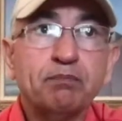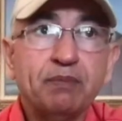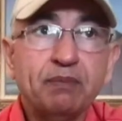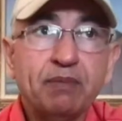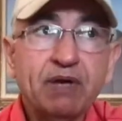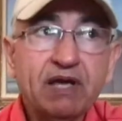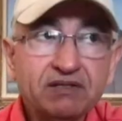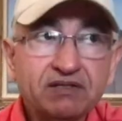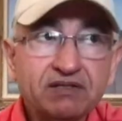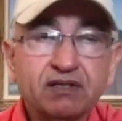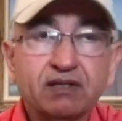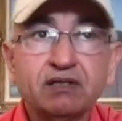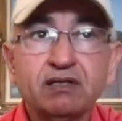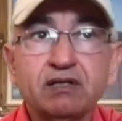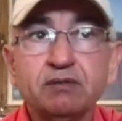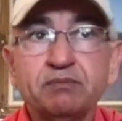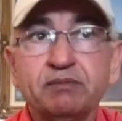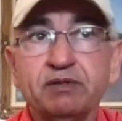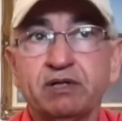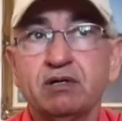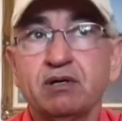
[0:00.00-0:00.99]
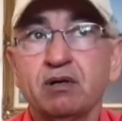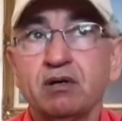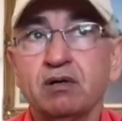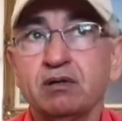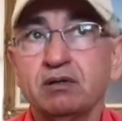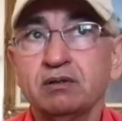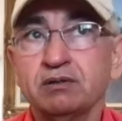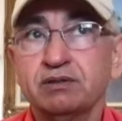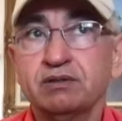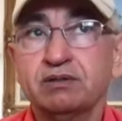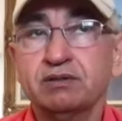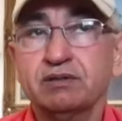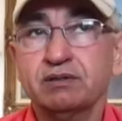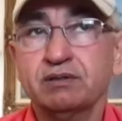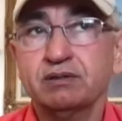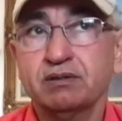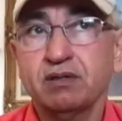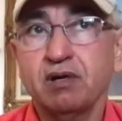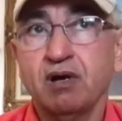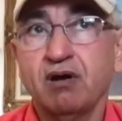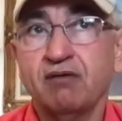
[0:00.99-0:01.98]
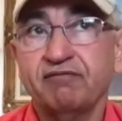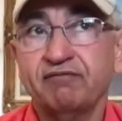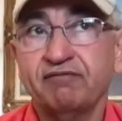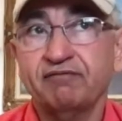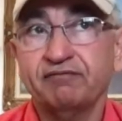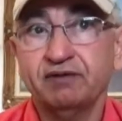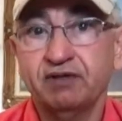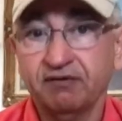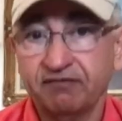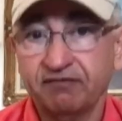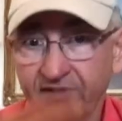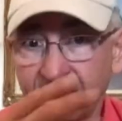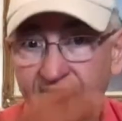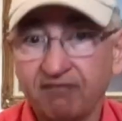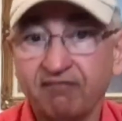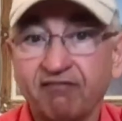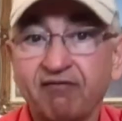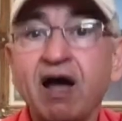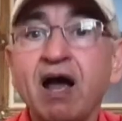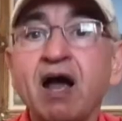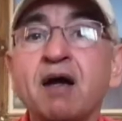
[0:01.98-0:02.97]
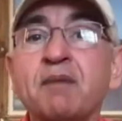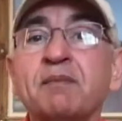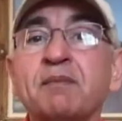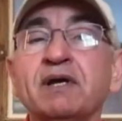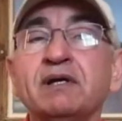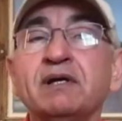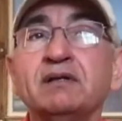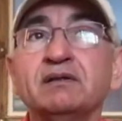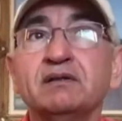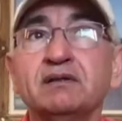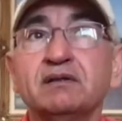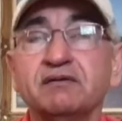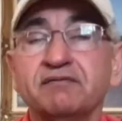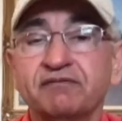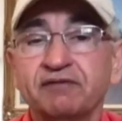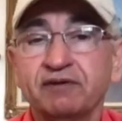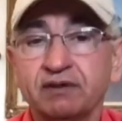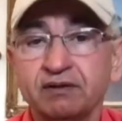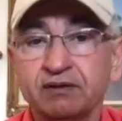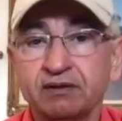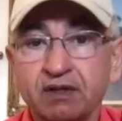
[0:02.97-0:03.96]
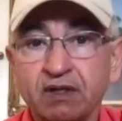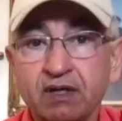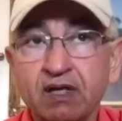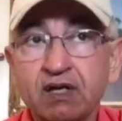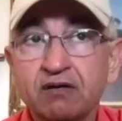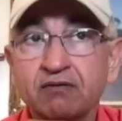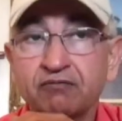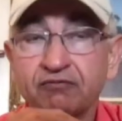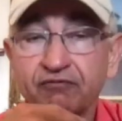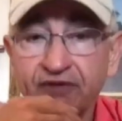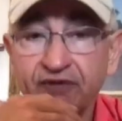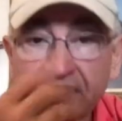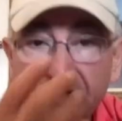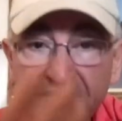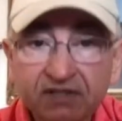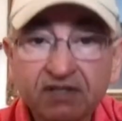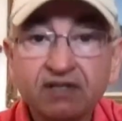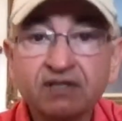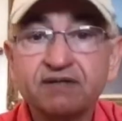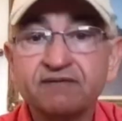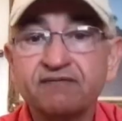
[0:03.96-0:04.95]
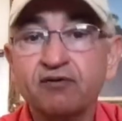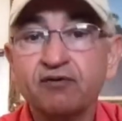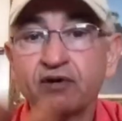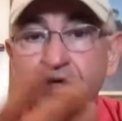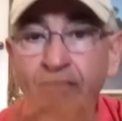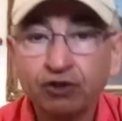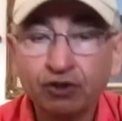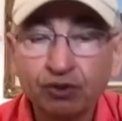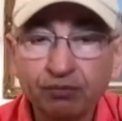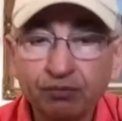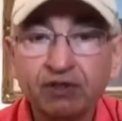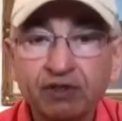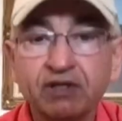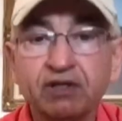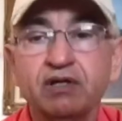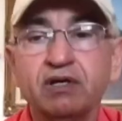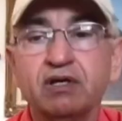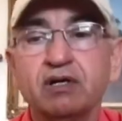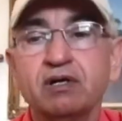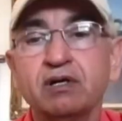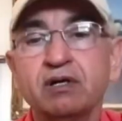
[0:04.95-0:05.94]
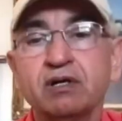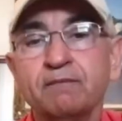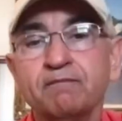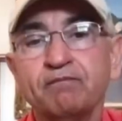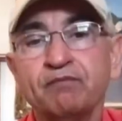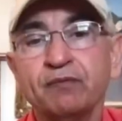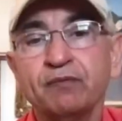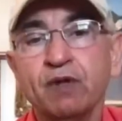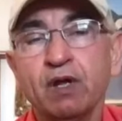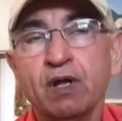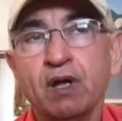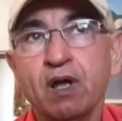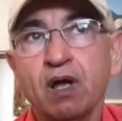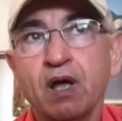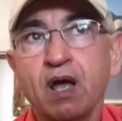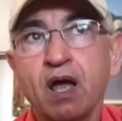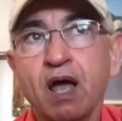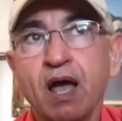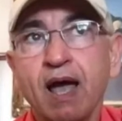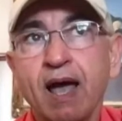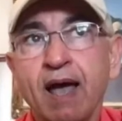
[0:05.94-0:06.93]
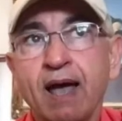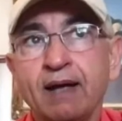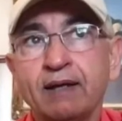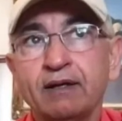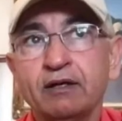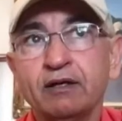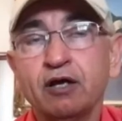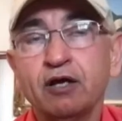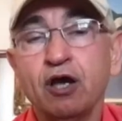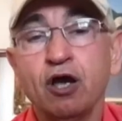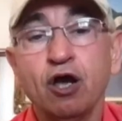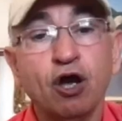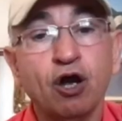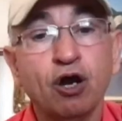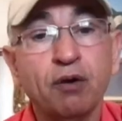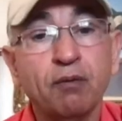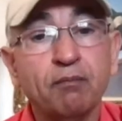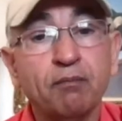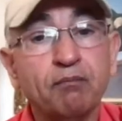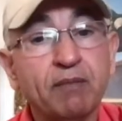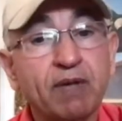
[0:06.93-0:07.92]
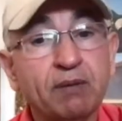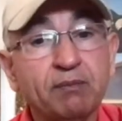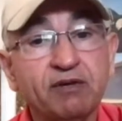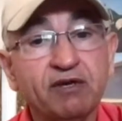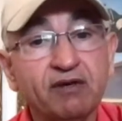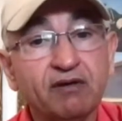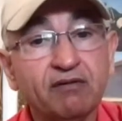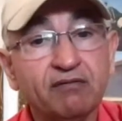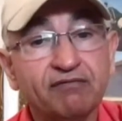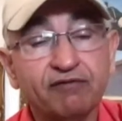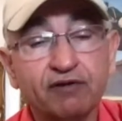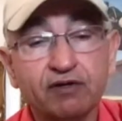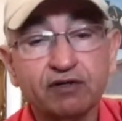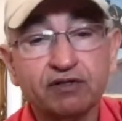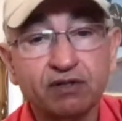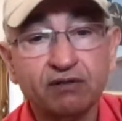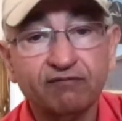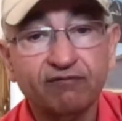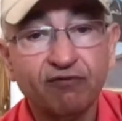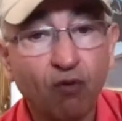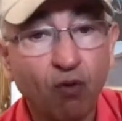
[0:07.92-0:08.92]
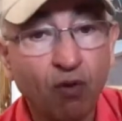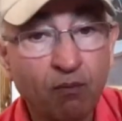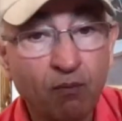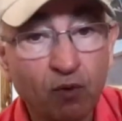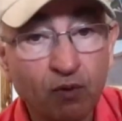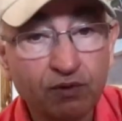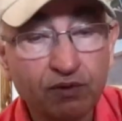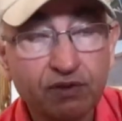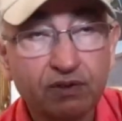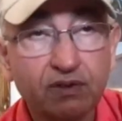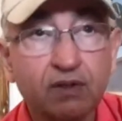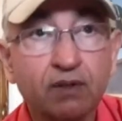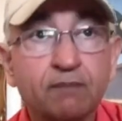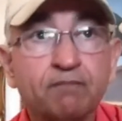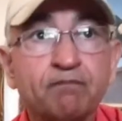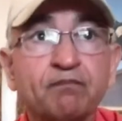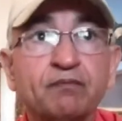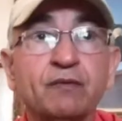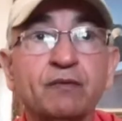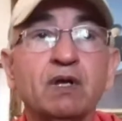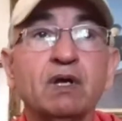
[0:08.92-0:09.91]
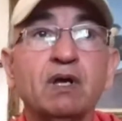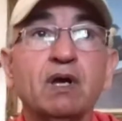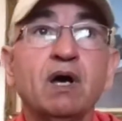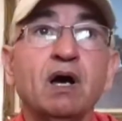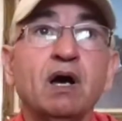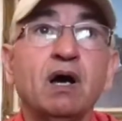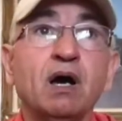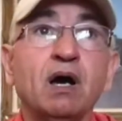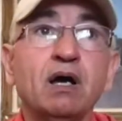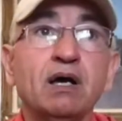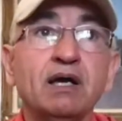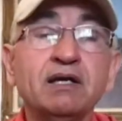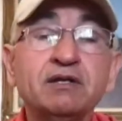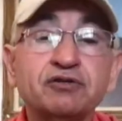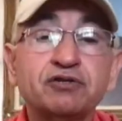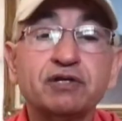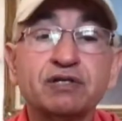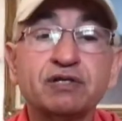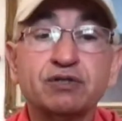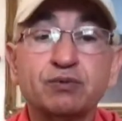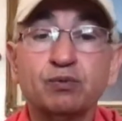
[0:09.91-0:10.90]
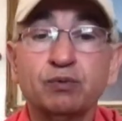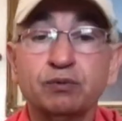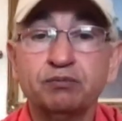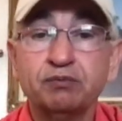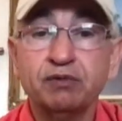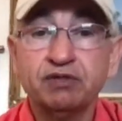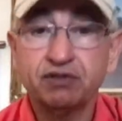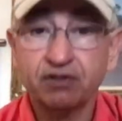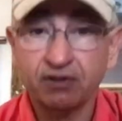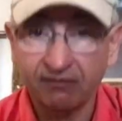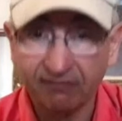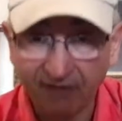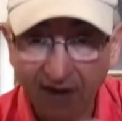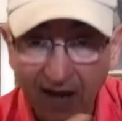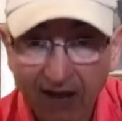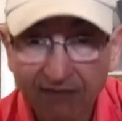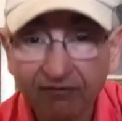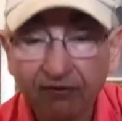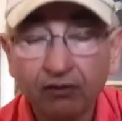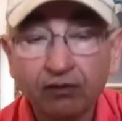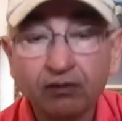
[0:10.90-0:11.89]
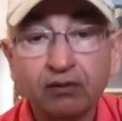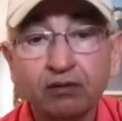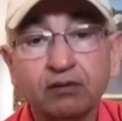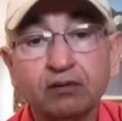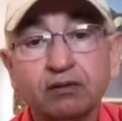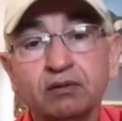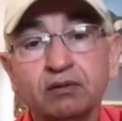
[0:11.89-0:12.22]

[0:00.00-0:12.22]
basically because of different environment, different reasons for her to be here, and her maybe first and foremost interest would be survival,